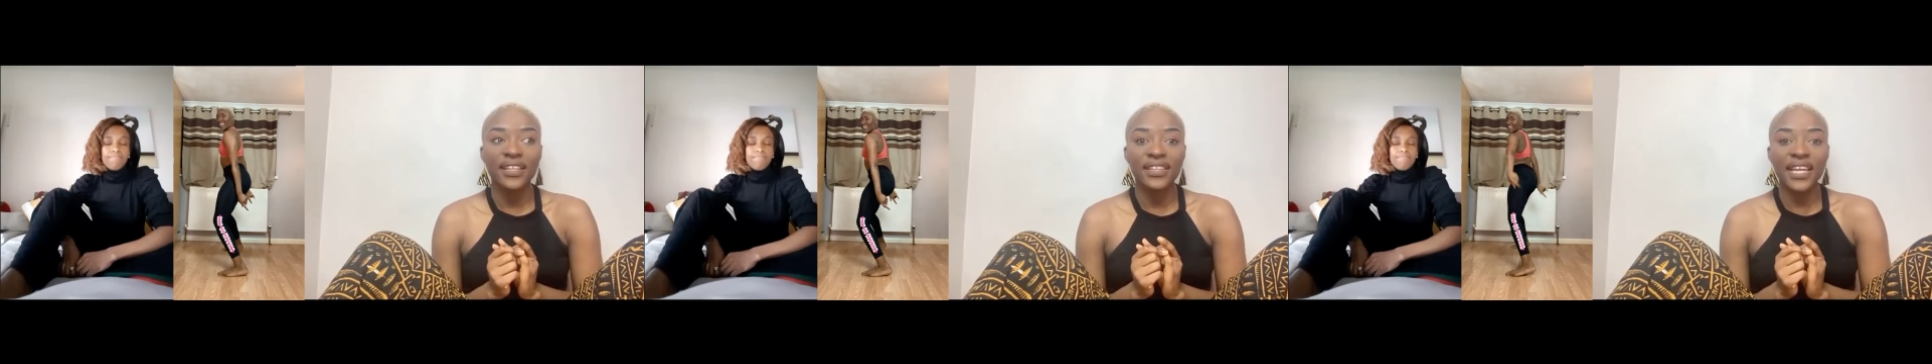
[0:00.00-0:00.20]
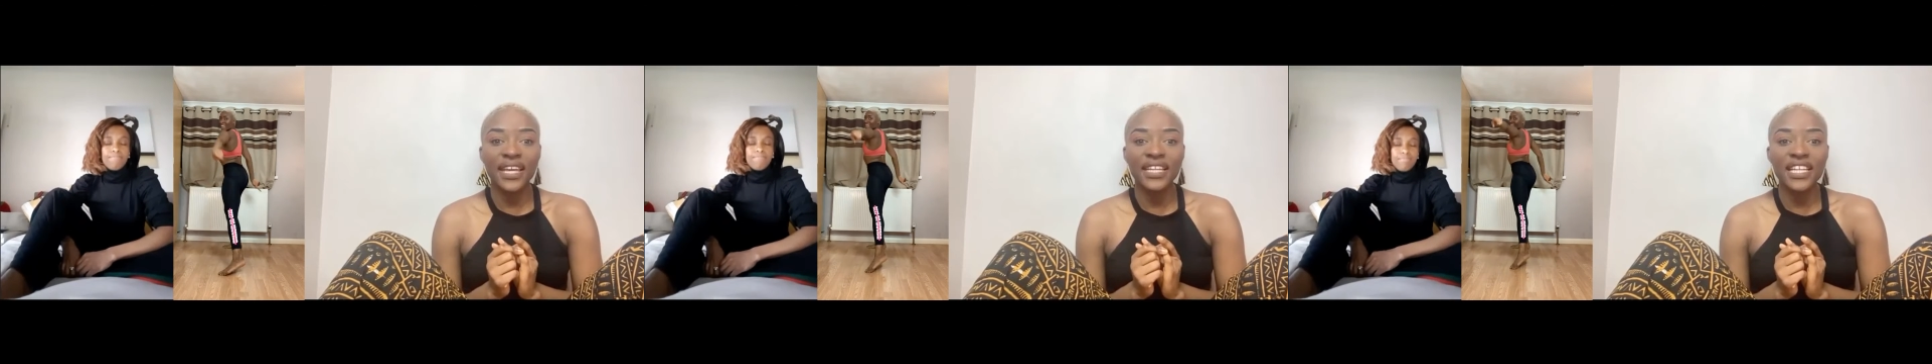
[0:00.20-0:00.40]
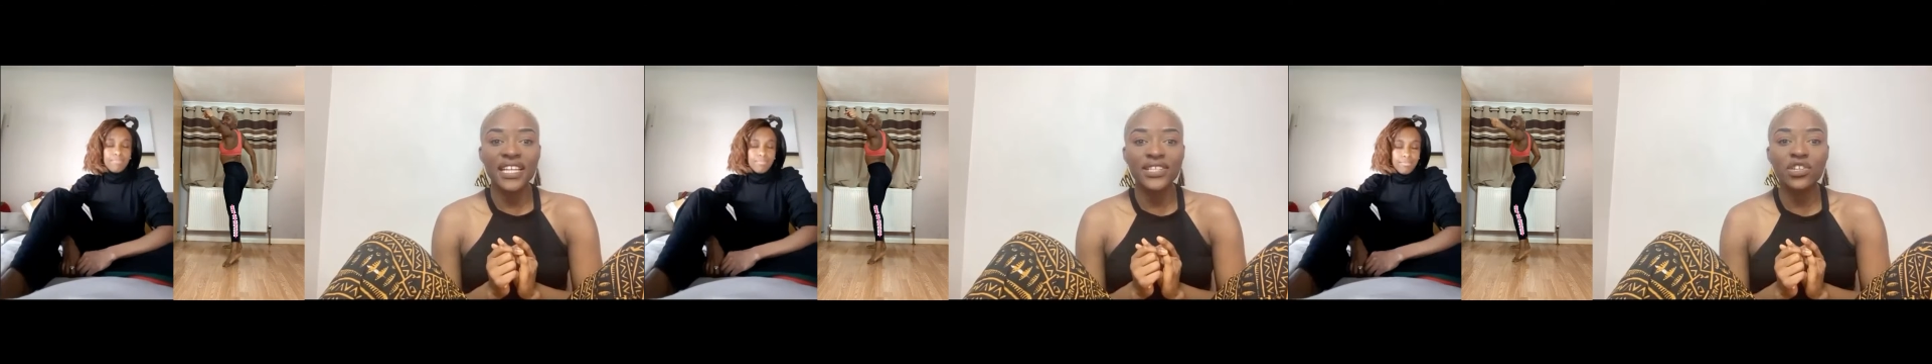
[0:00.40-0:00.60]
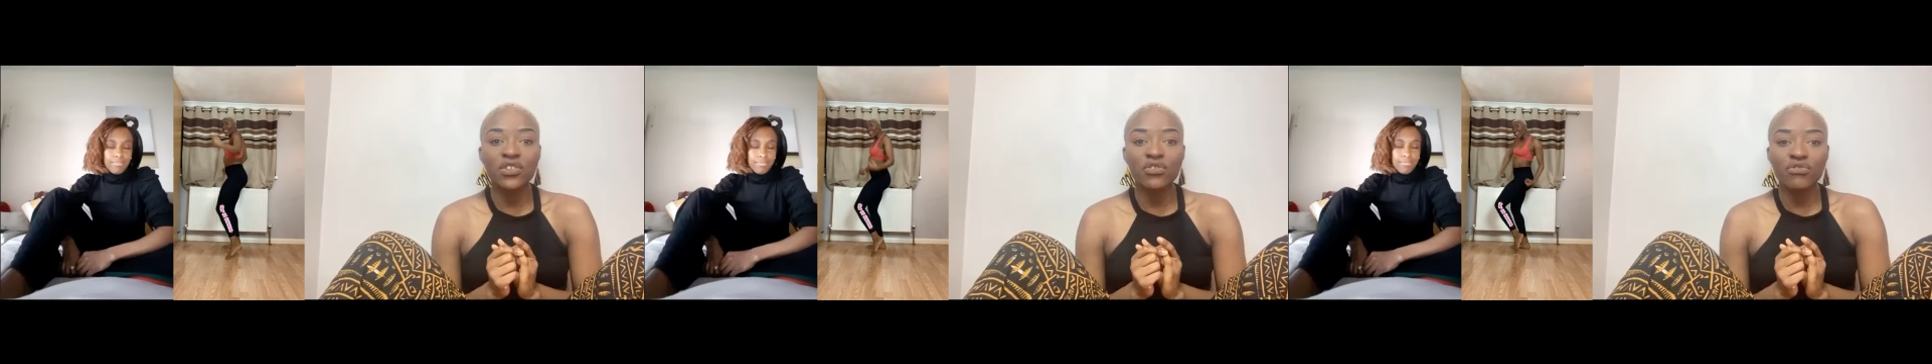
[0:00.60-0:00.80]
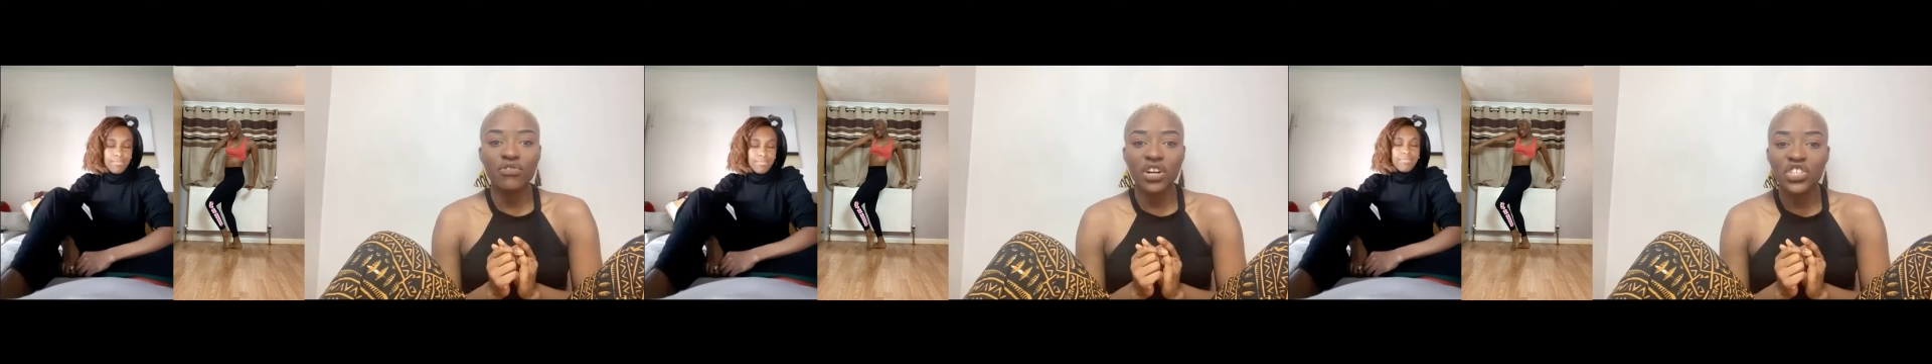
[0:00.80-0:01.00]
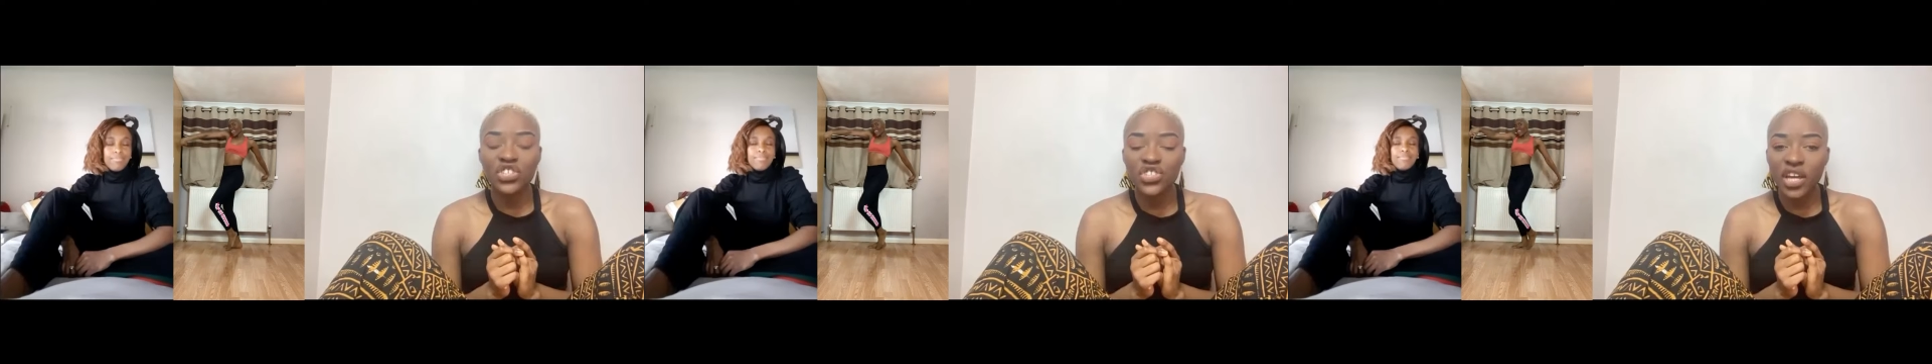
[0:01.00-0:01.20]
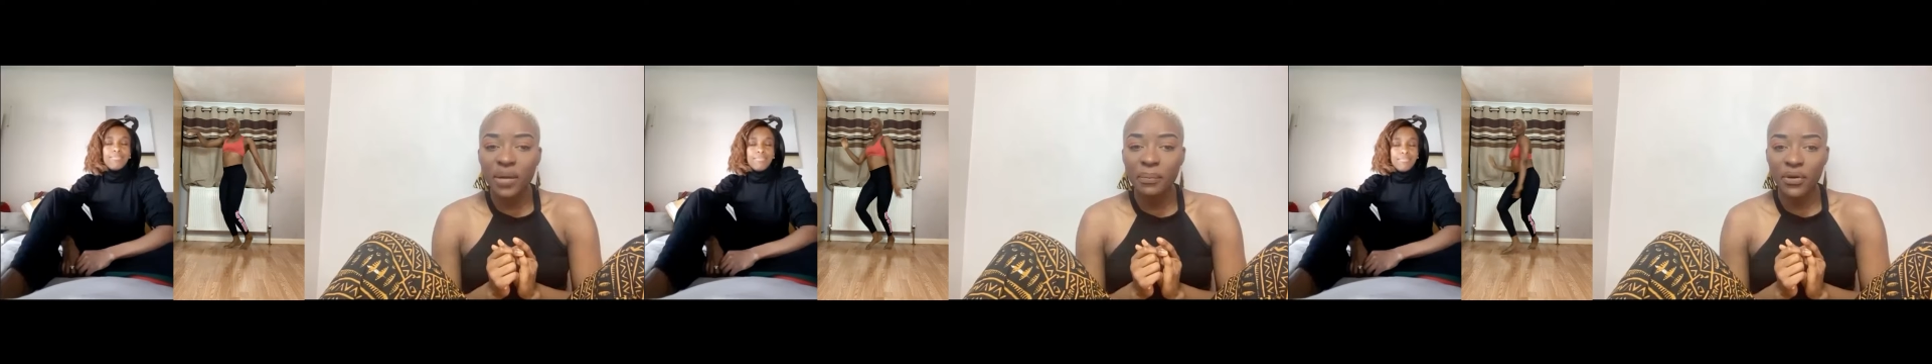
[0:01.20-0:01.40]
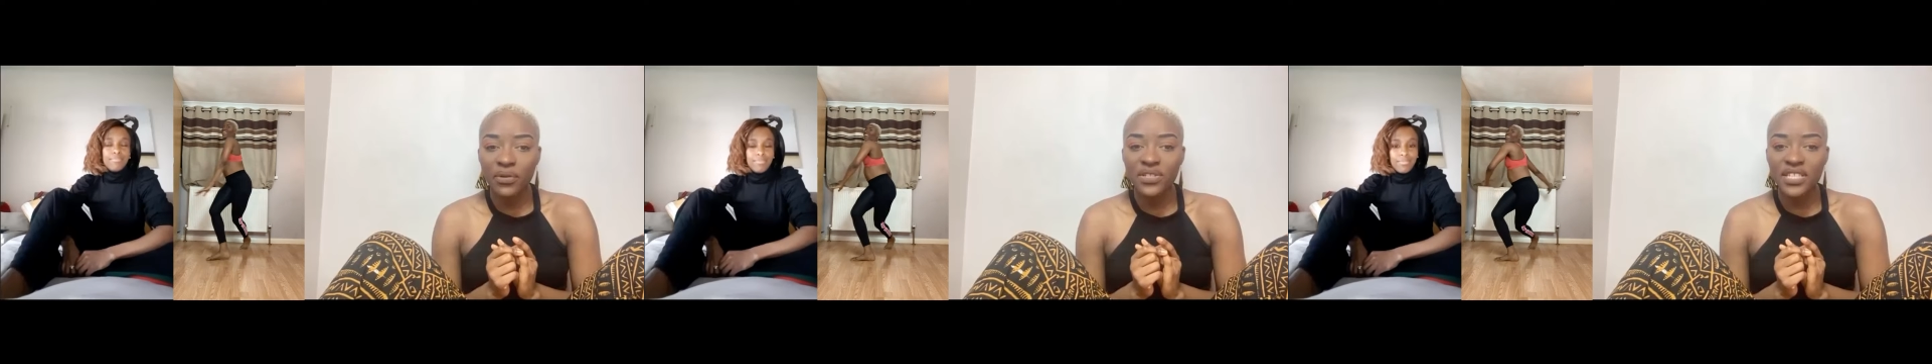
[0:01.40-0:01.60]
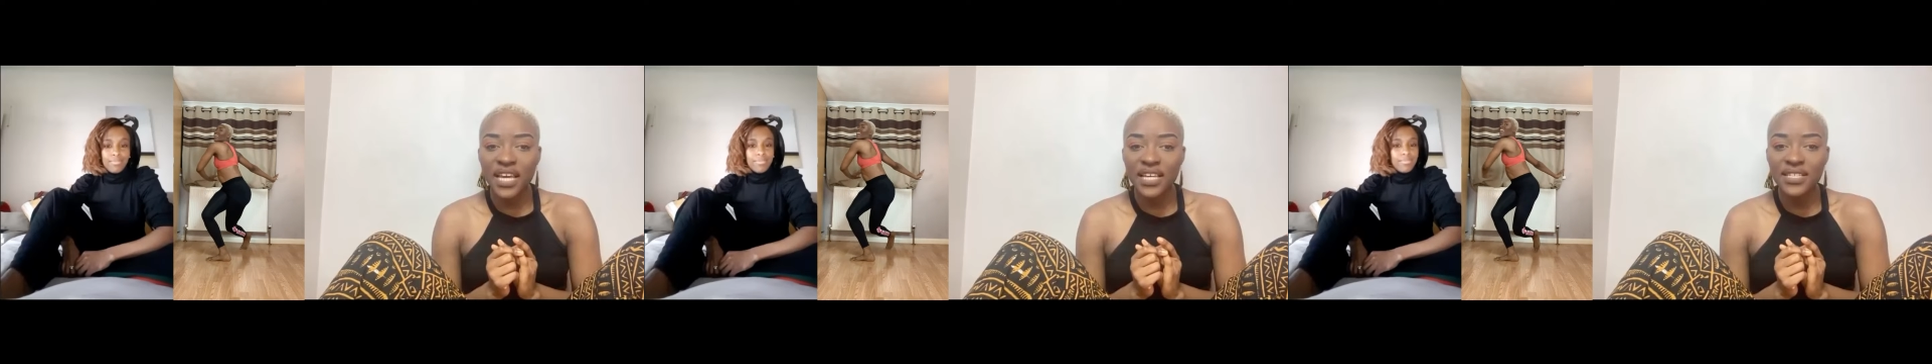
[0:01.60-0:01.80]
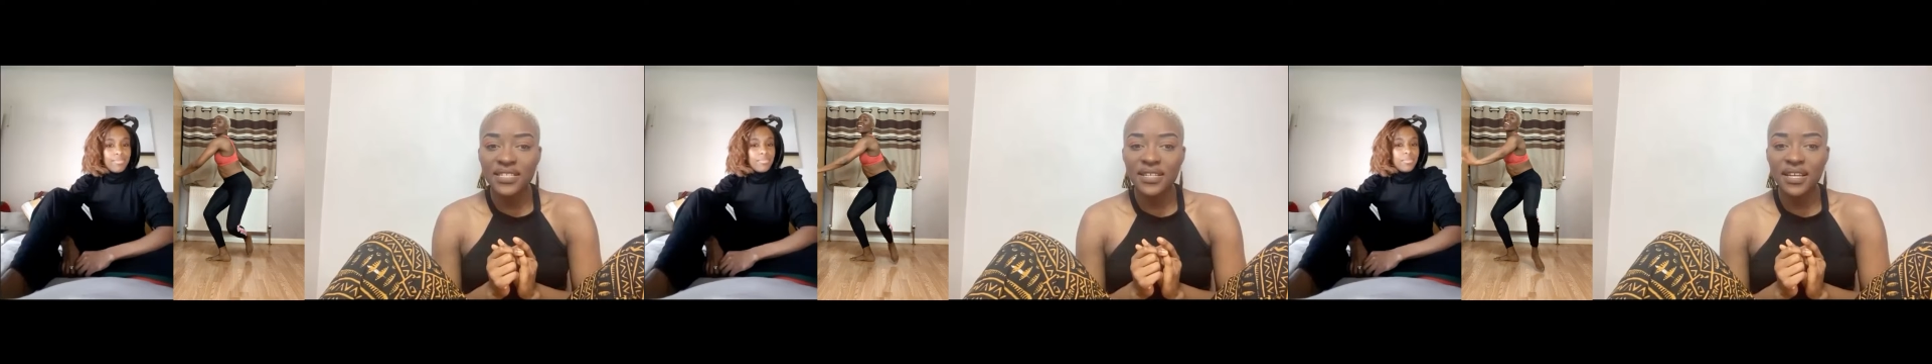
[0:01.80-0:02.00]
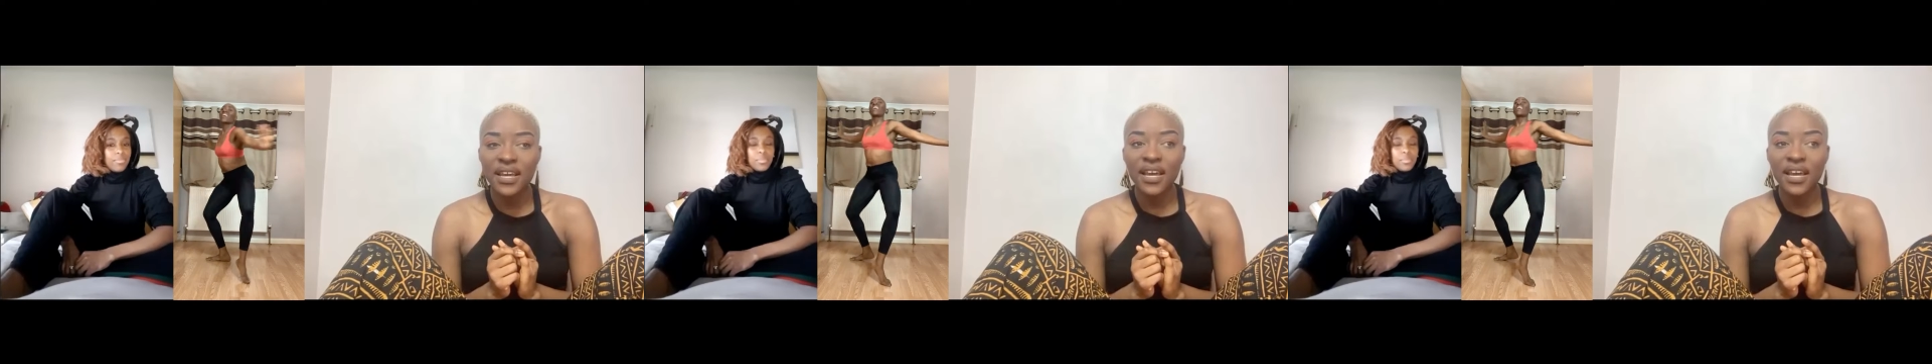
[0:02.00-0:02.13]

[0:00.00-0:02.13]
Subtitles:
they need to rush their process,